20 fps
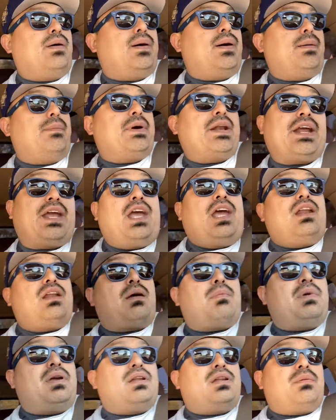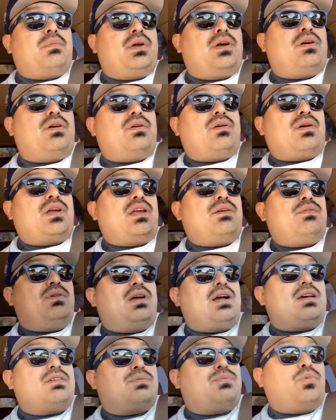But again, I mean, I'm here to give you
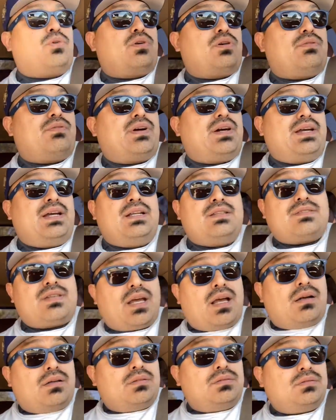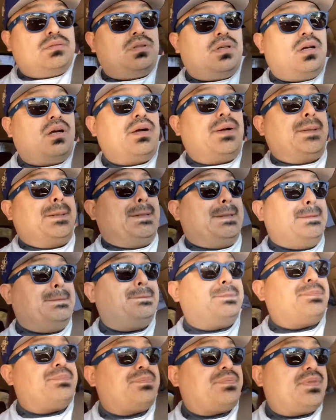guys more of an intel,
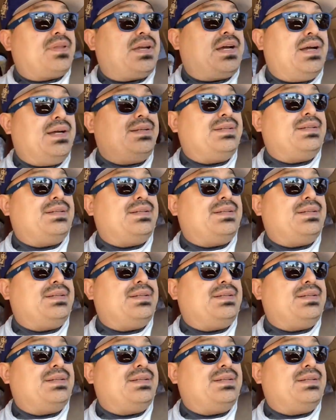kind